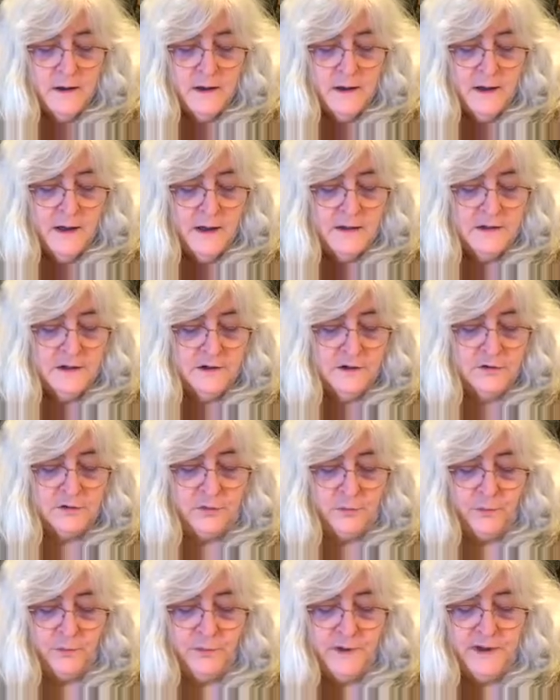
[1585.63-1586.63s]
And it looked
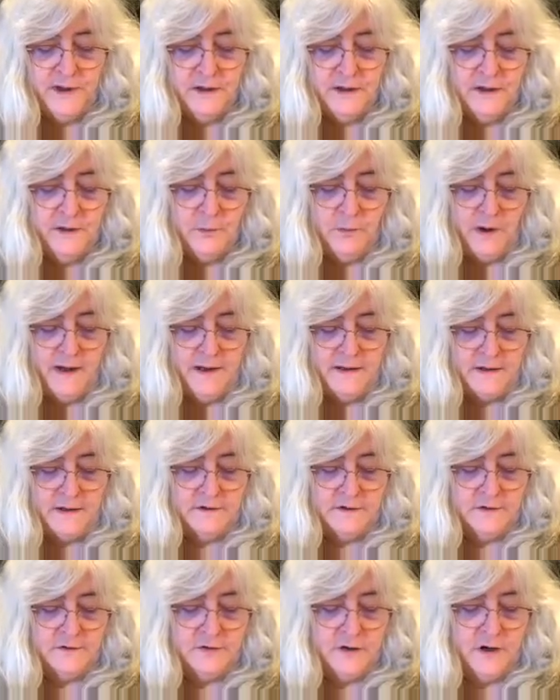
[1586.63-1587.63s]
really white at
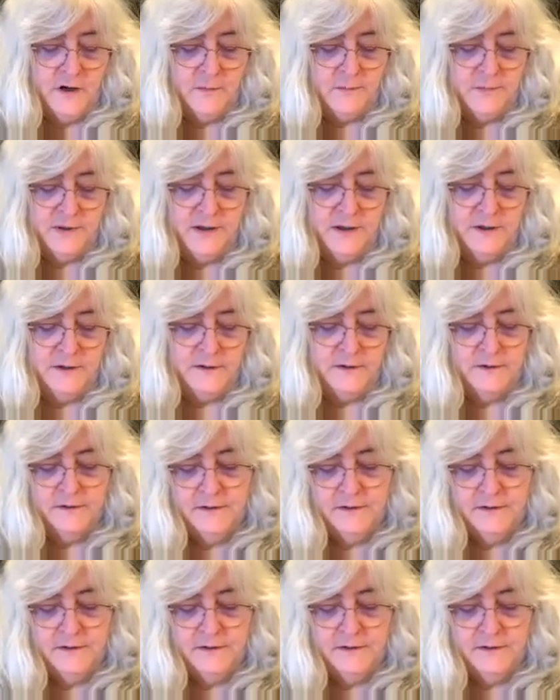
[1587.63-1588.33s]
the top here.